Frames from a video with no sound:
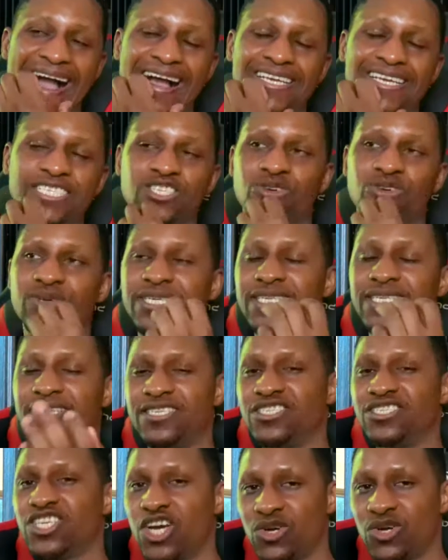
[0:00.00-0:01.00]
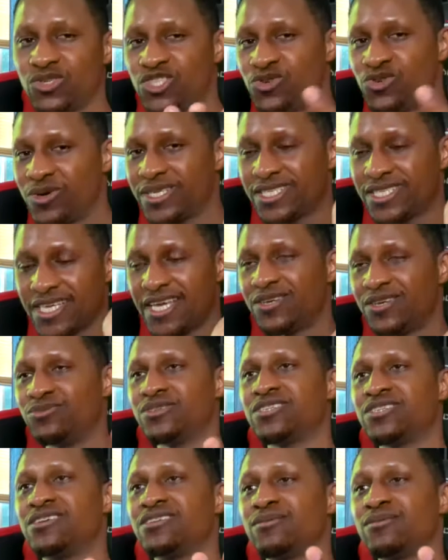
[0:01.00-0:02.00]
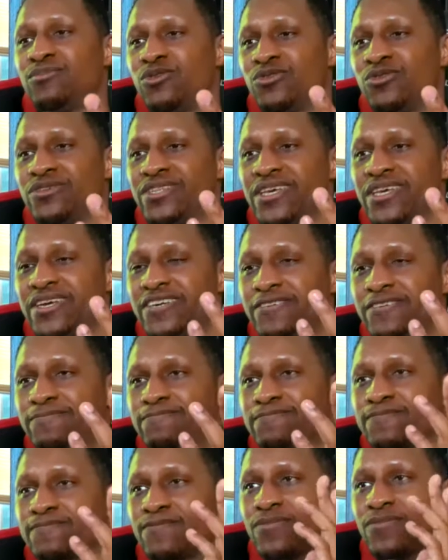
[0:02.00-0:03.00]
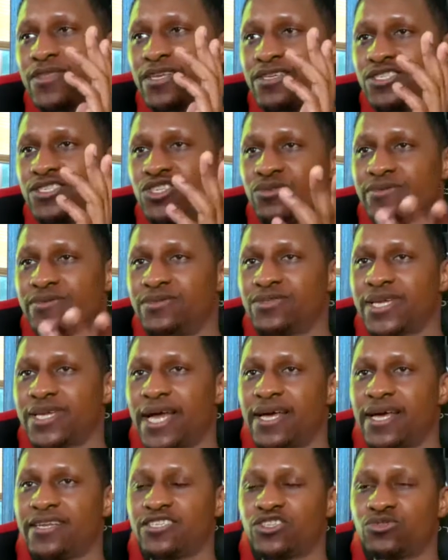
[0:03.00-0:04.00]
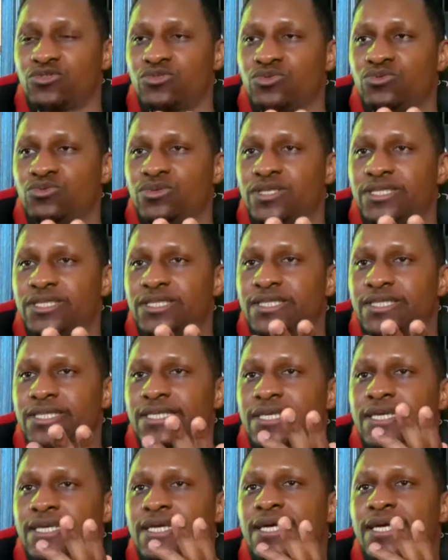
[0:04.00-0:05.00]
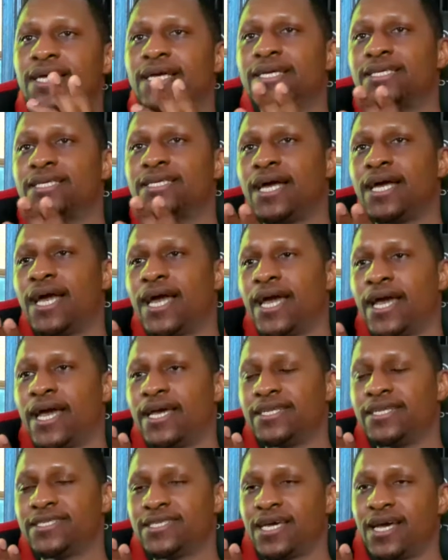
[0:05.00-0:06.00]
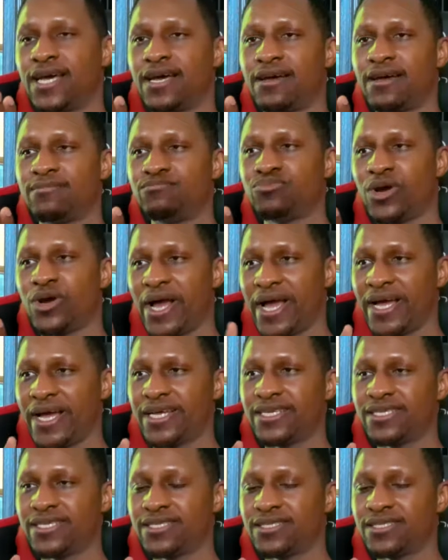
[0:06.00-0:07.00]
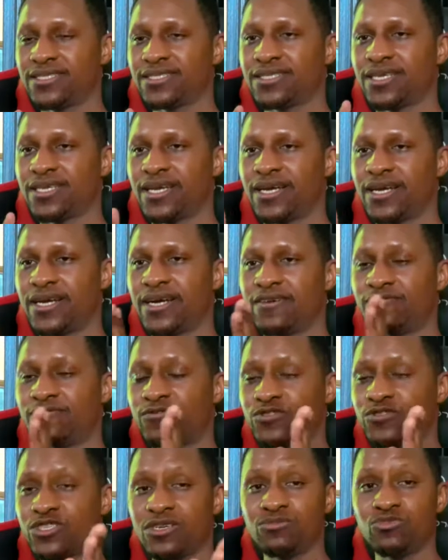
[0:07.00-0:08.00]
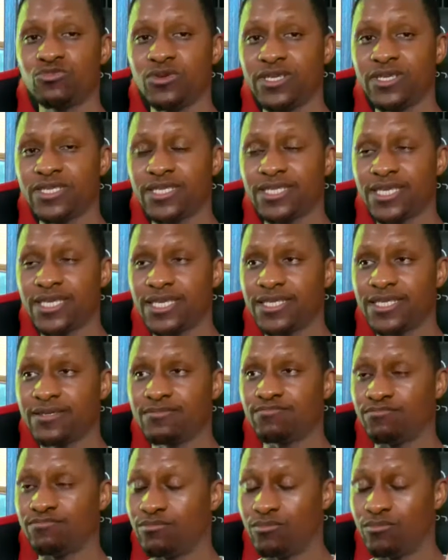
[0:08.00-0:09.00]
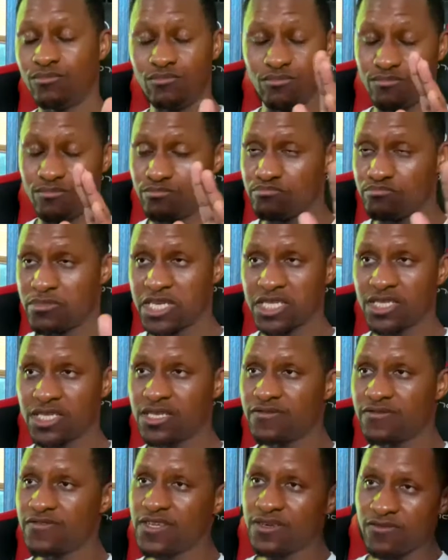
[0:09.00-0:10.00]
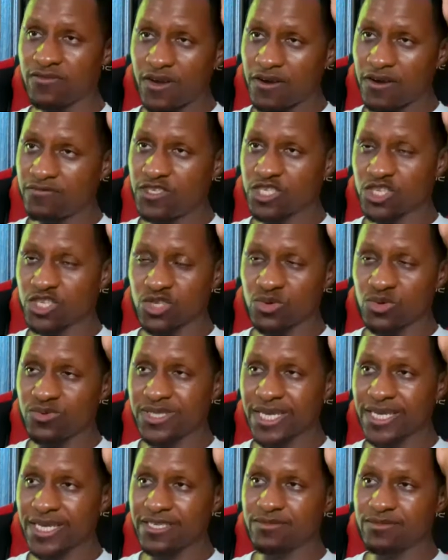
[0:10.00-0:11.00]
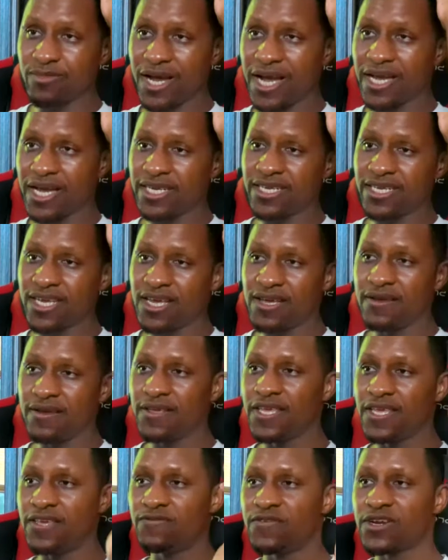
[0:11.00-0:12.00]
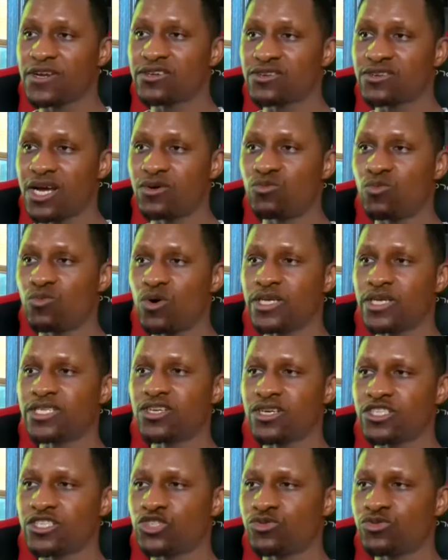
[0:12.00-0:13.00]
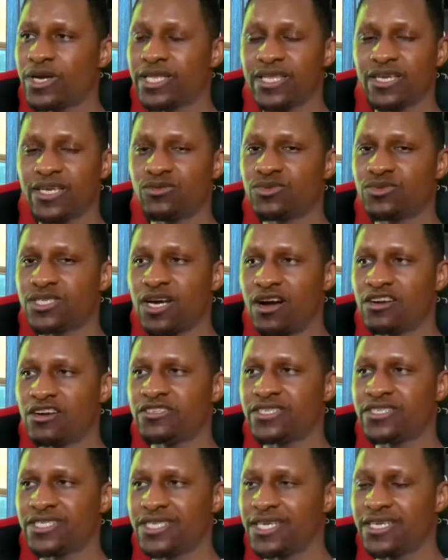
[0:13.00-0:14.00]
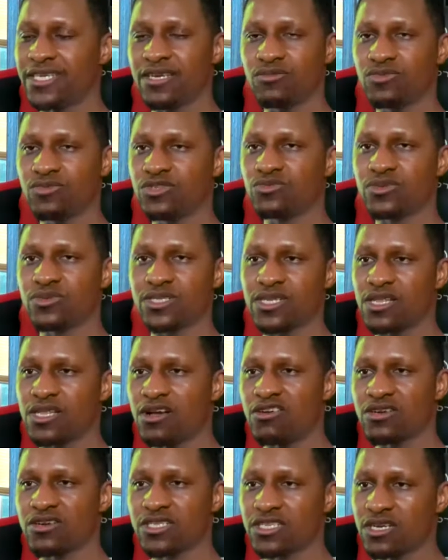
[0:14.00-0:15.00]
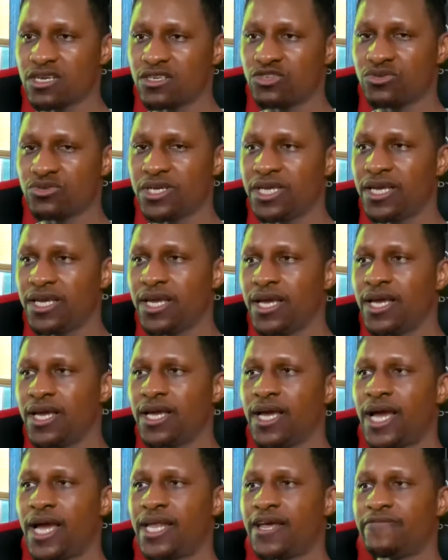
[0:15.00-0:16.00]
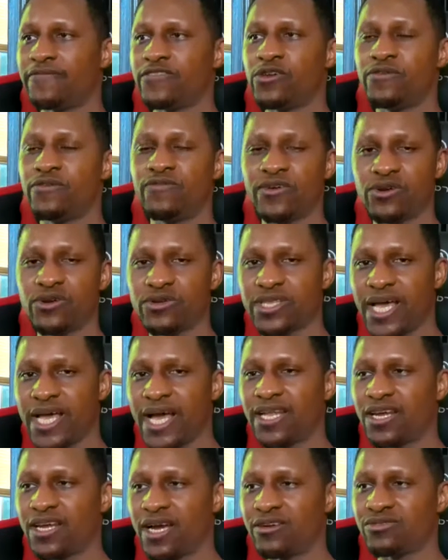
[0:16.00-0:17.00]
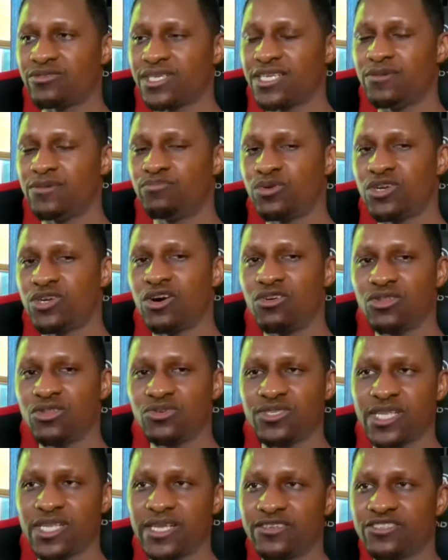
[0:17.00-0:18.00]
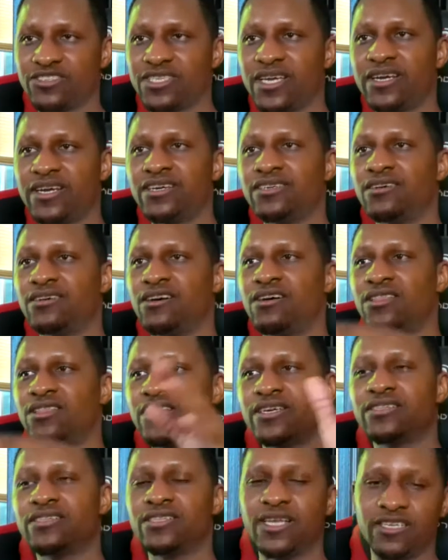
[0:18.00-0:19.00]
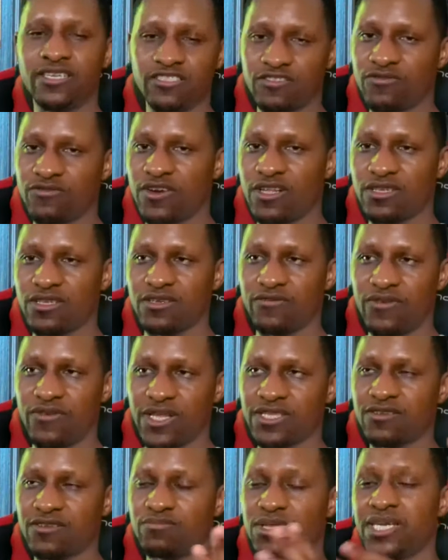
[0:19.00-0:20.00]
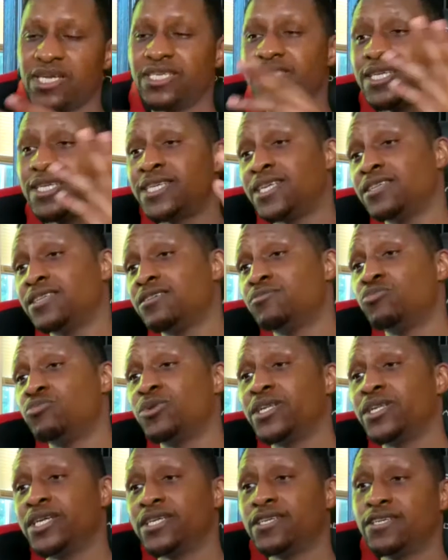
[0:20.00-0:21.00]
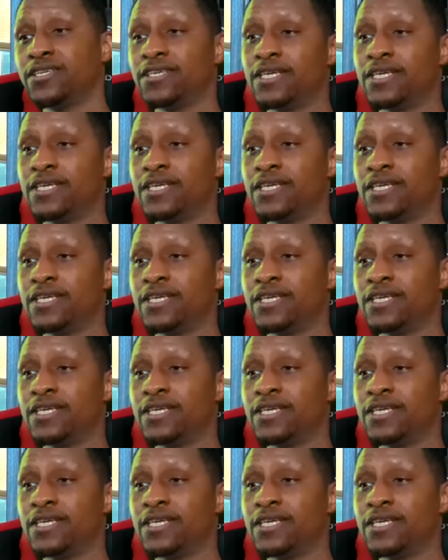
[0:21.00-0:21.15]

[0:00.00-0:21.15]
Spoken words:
So he didn't know USA was on the board there. So he was kind of screwed. And Brad, for some reason, in the middle of just losing his mind, he figured out one country. I think it was Argentina, which was the longest country. And after he figured that out and he put all those letters there, all the other letters fell into place, and he ended up winning.